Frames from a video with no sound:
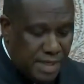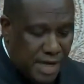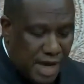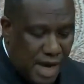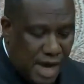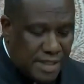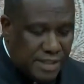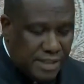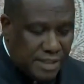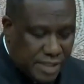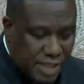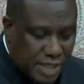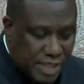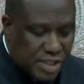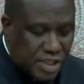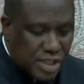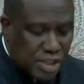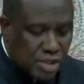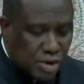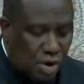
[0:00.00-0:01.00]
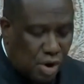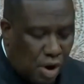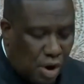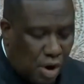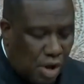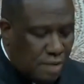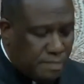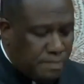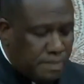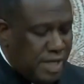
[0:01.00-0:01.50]
And this is
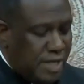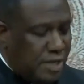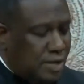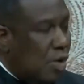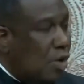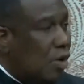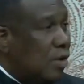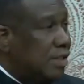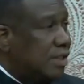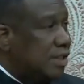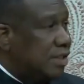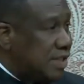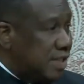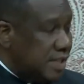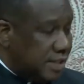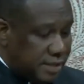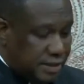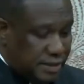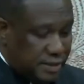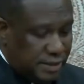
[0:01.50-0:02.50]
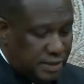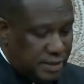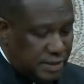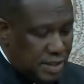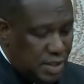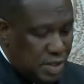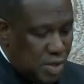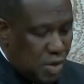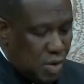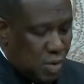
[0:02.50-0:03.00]
all being undertaken
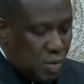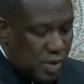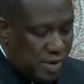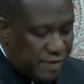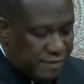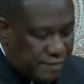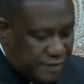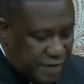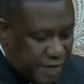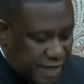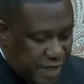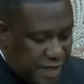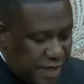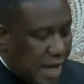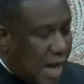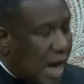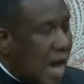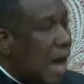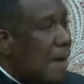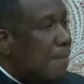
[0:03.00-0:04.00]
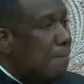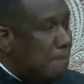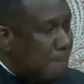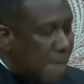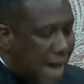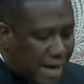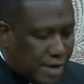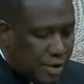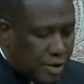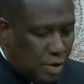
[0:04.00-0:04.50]
within a
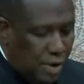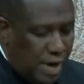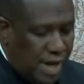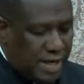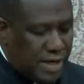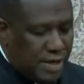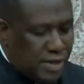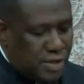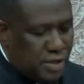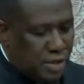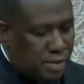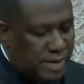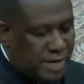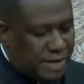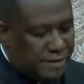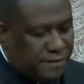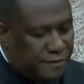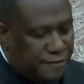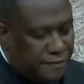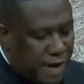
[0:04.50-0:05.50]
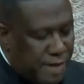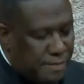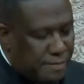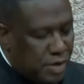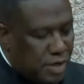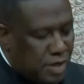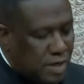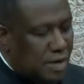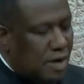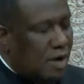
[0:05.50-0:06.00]
macroeconomic
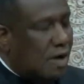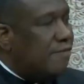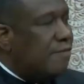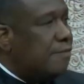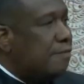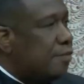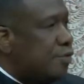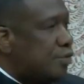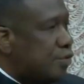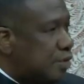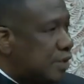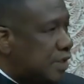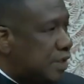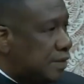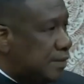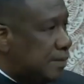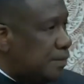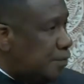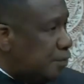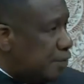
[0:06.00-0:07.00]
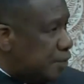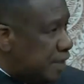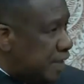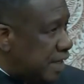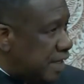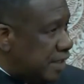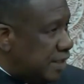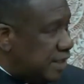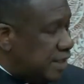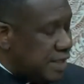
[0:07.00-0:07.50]
framework of
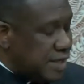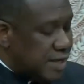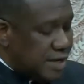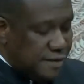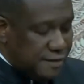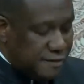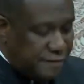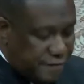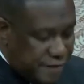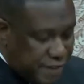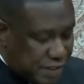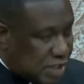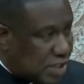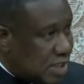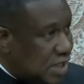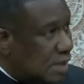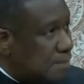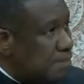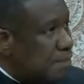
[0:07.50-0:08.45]
prudent fiscal